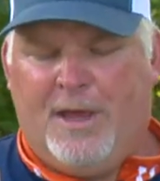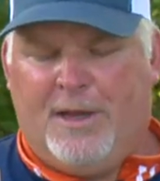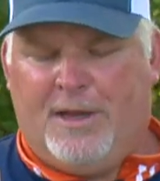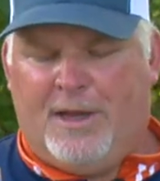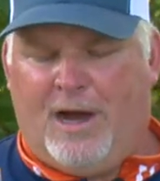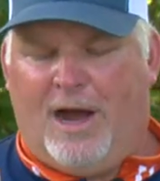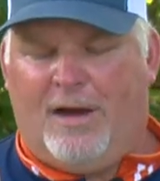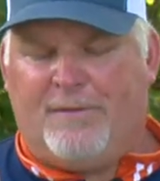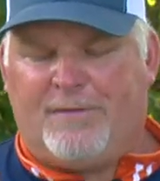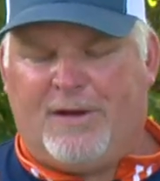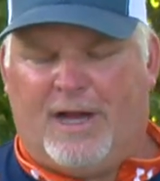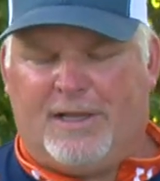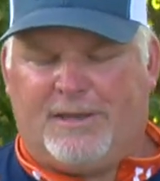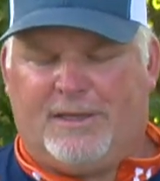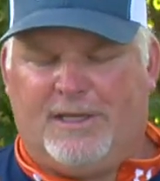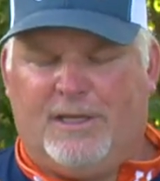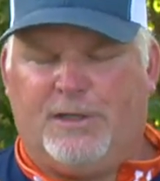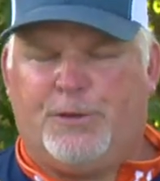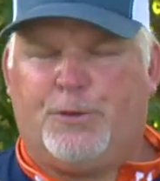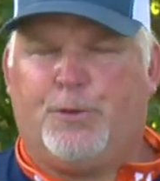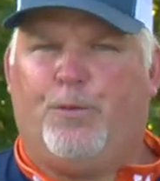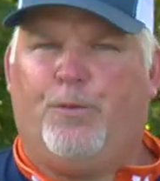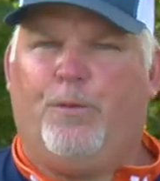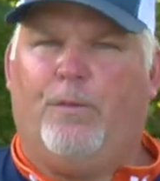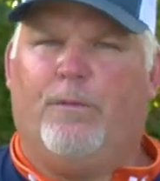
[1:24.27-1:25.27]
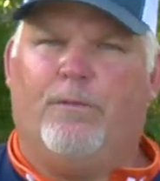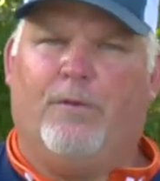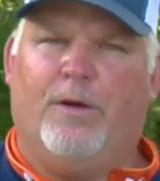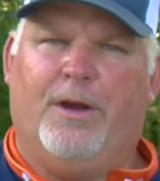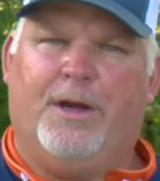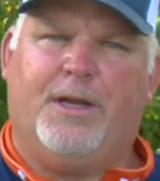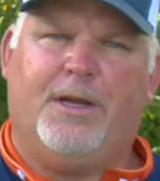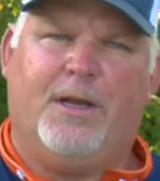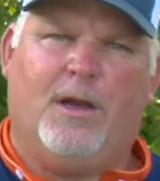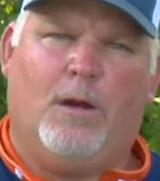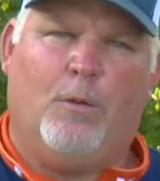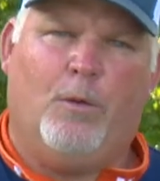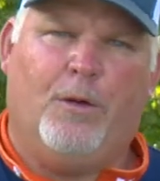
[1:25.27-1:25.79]
Now I've got this
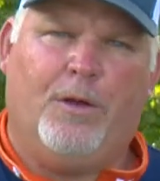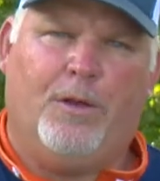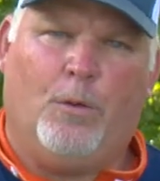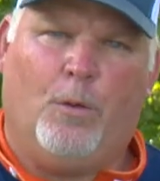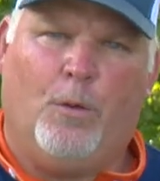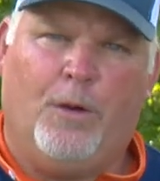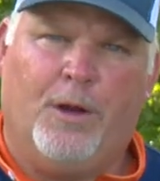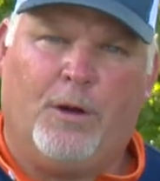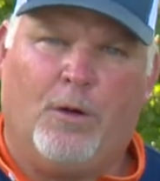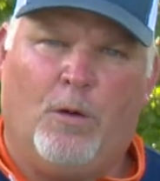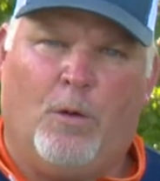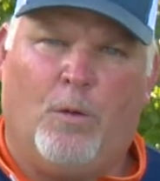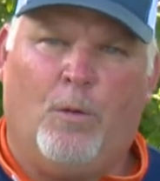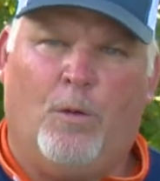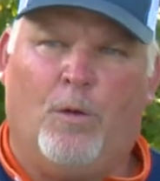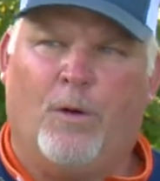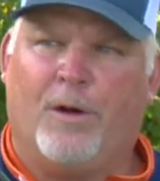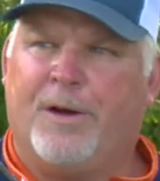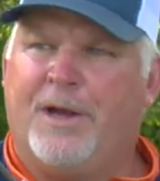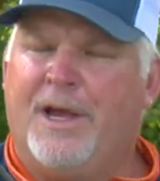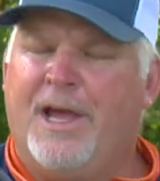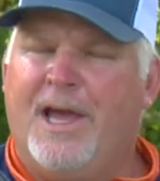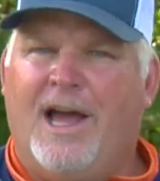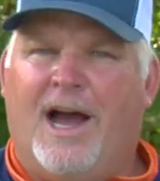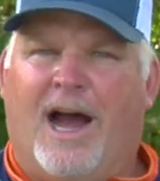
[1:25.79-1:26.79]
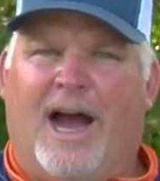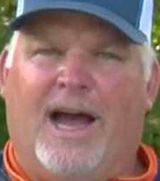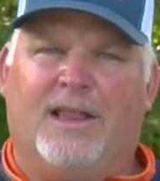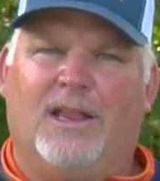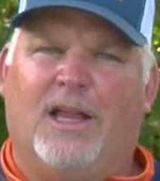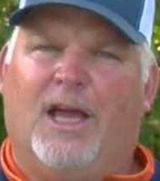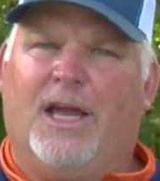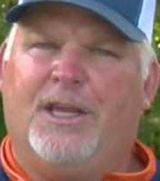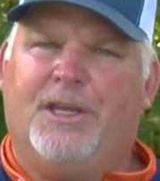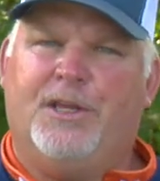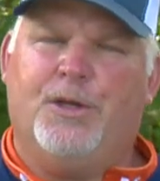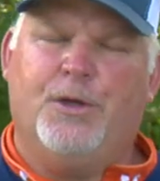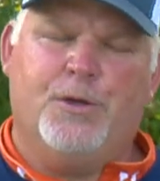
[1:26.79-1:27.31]
rigged with a wiggle wart. I
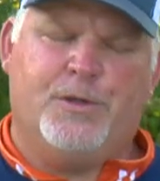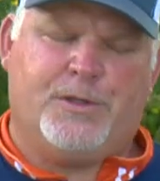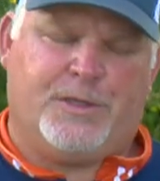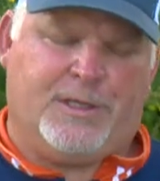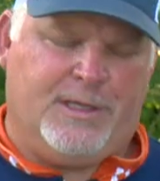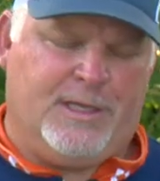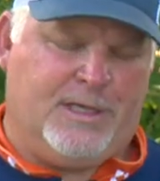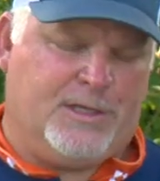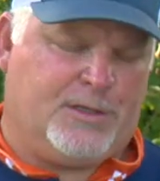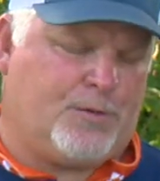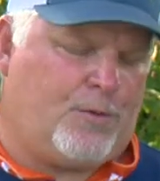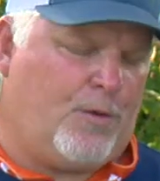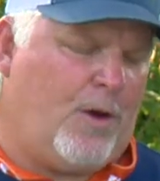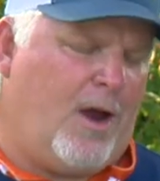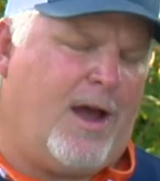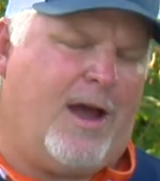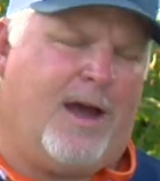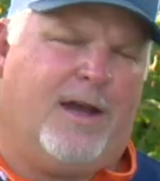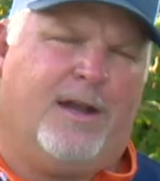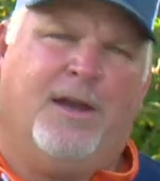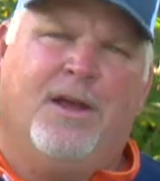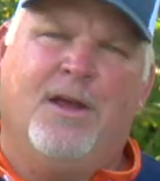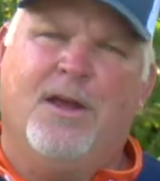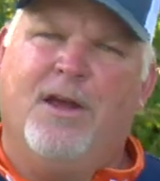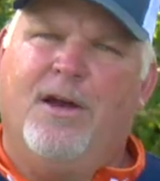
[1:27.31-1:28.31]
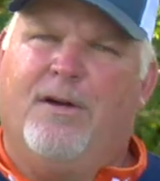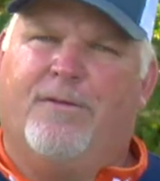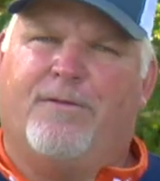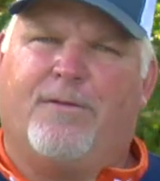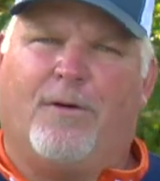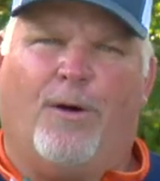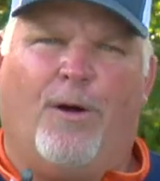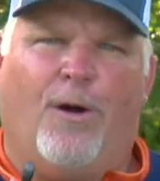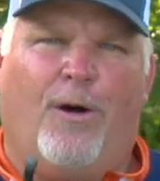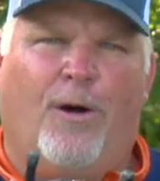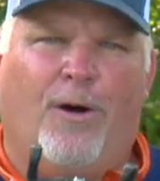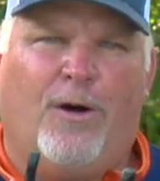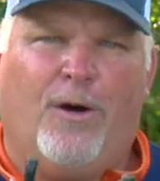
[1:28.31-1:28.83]
like using this rod
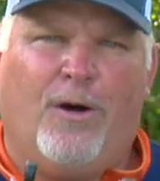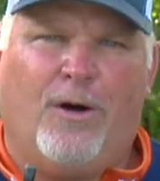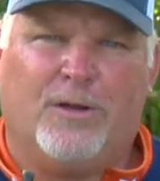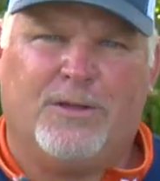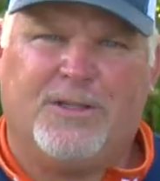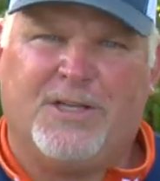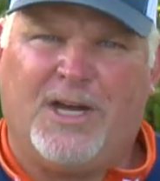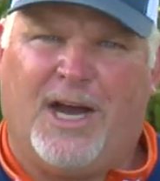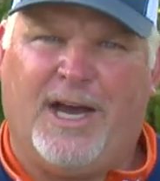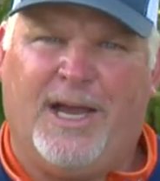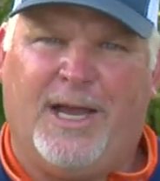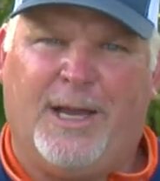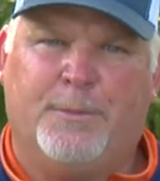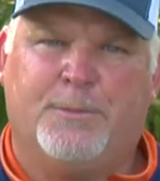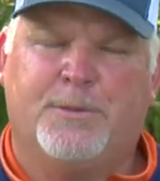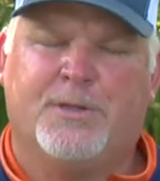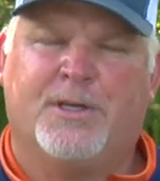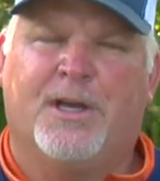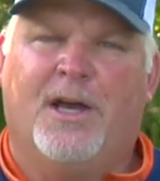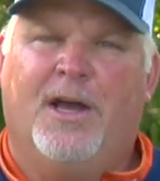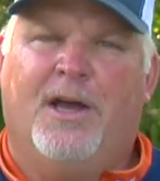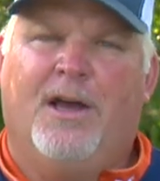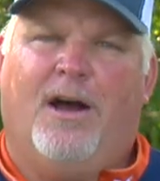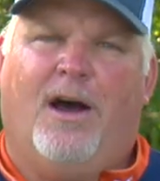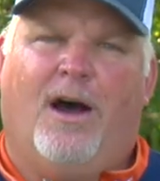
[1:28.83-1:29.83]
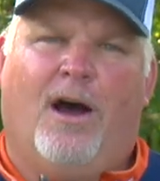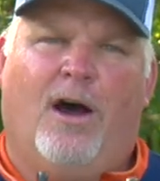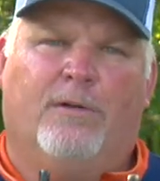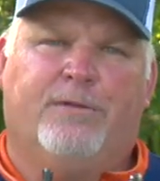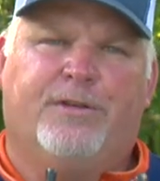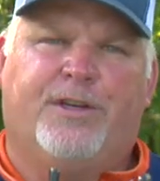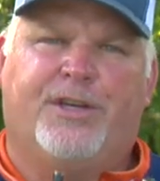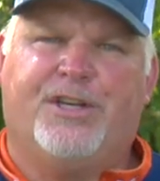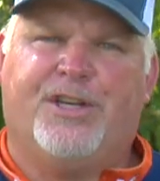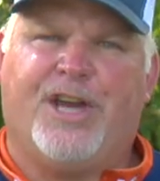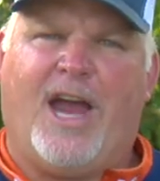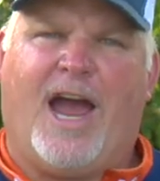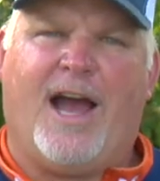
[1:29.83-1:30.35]
for all types of
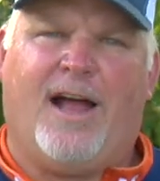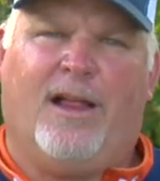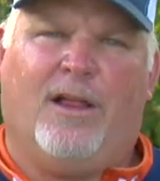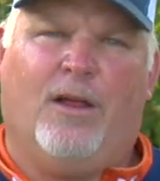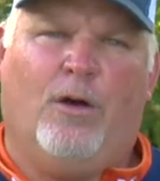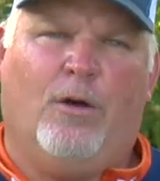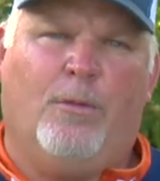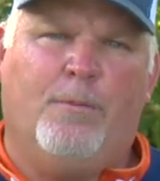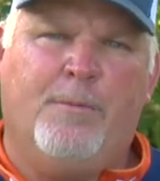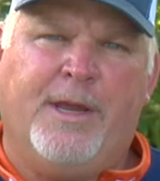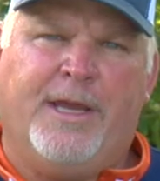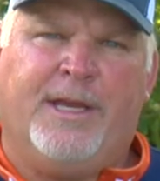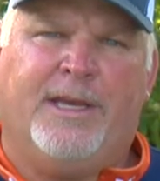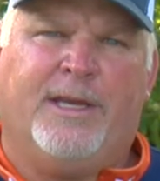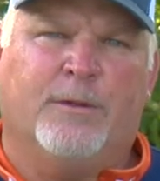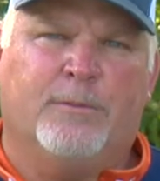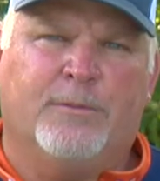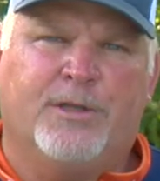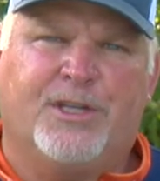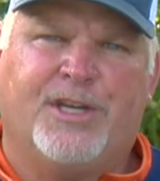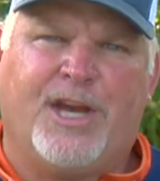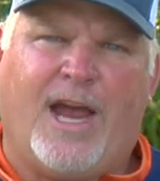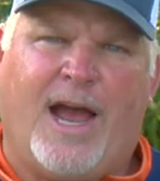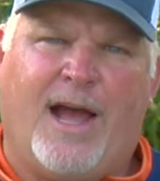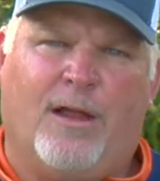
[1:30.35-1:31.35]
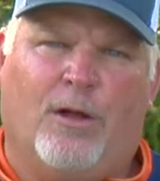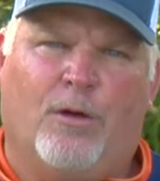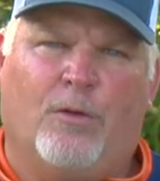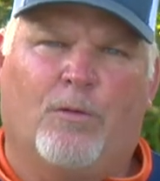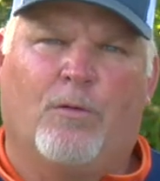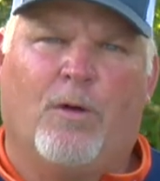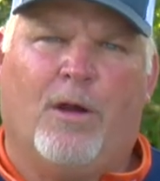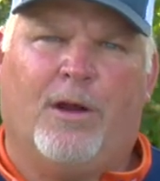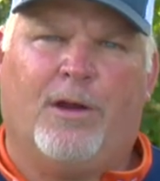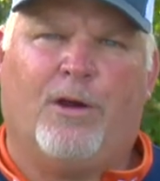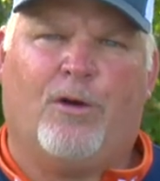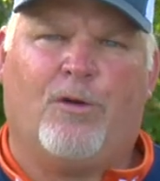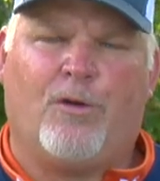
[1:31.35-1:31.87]
shallow, medium shallow
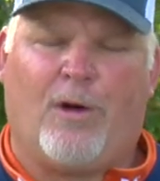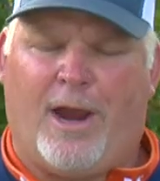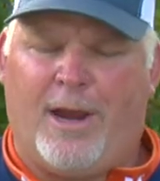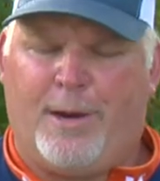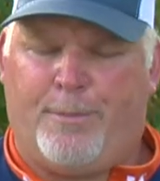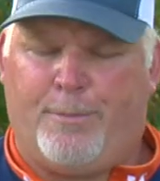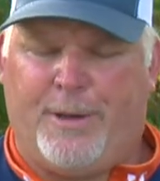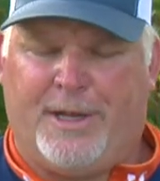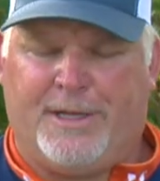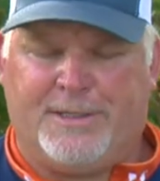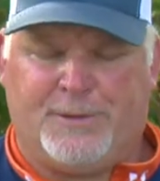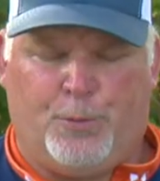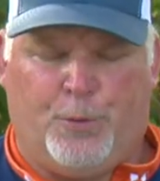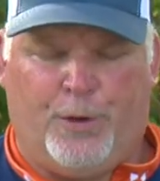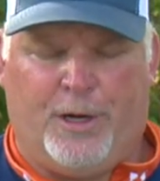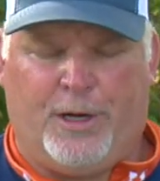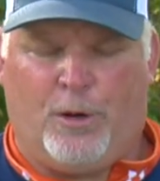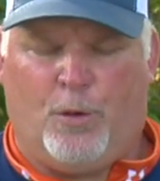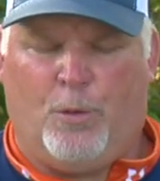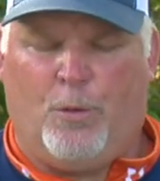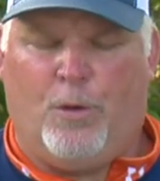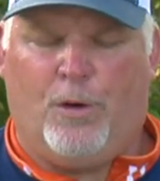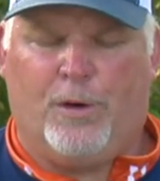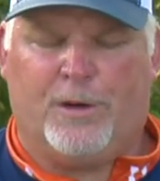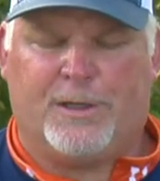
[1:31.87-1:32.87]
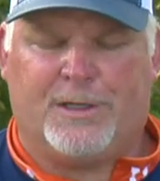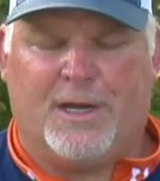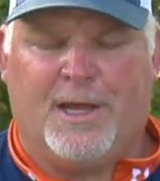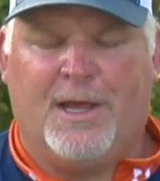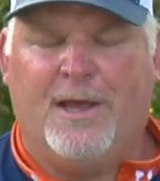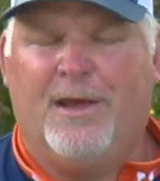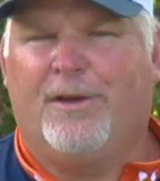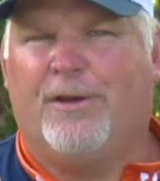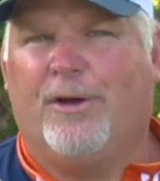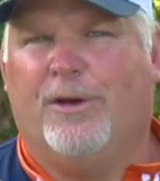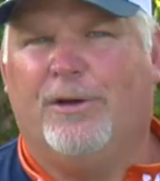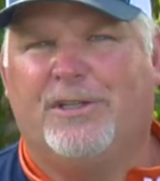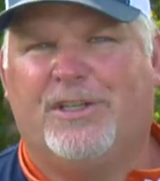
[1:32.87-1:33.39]
running crankbaits. Wiggle wart
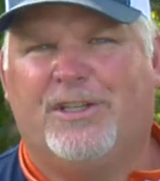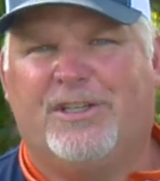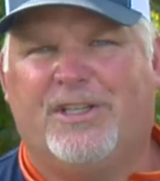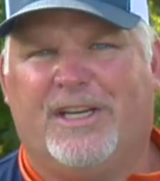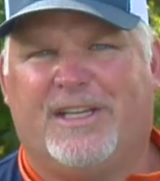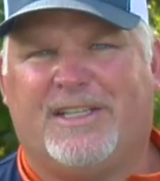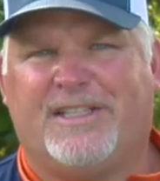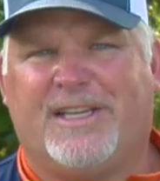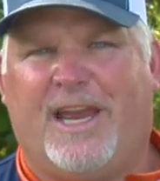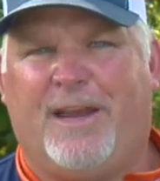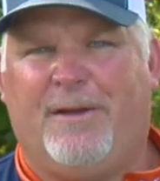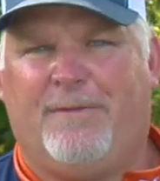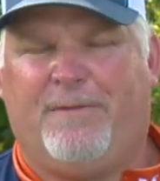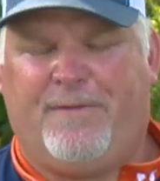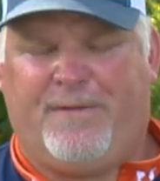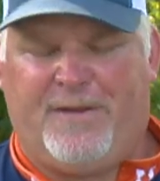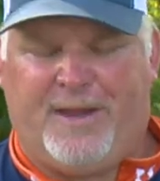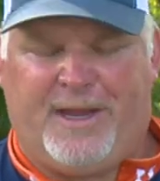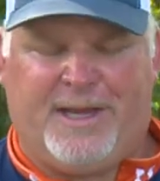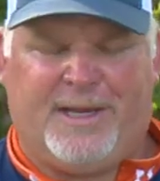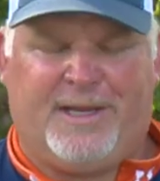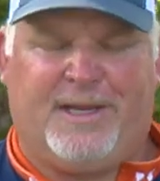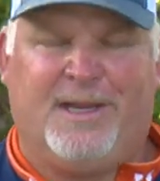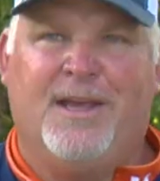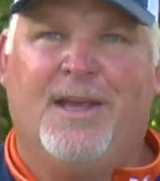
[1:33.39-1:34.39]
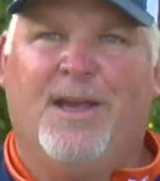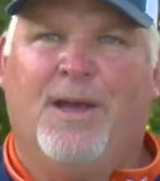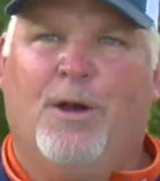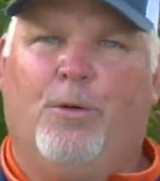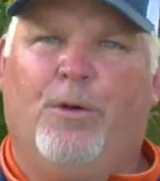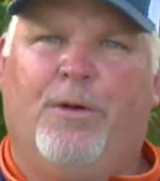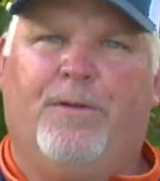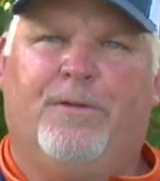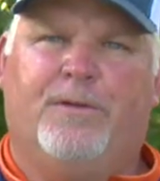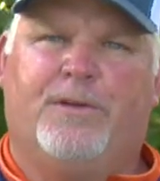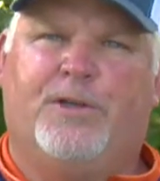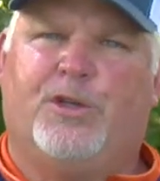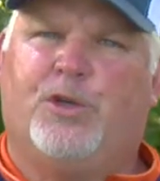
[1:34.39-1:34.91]
goes 6-8 feet.
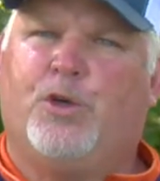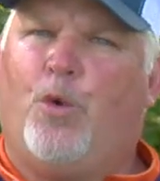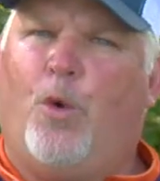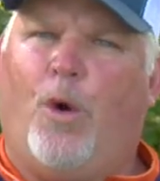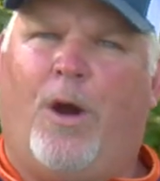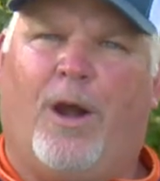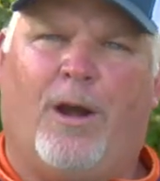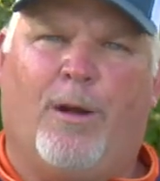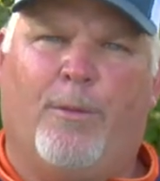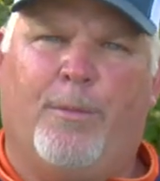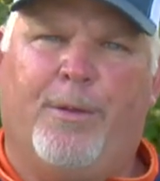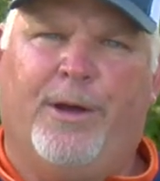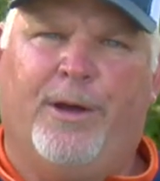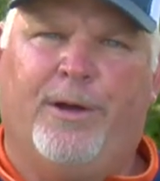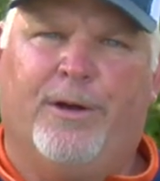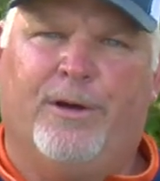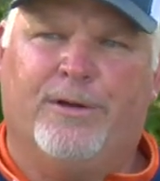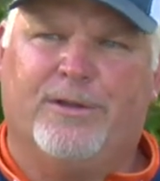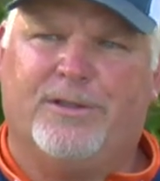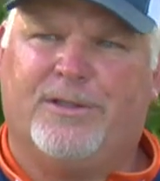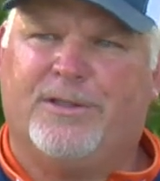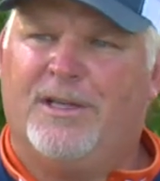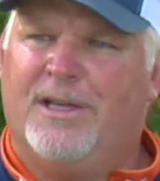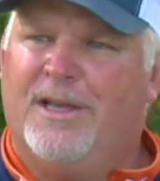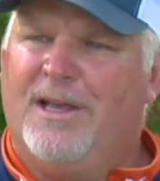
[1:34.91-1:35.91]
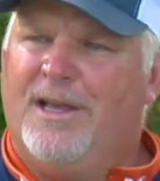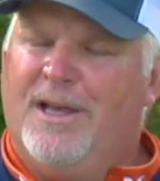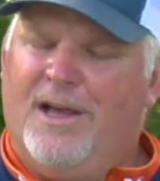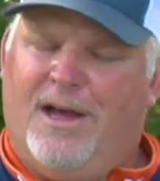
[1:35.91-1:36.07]
We've square bills.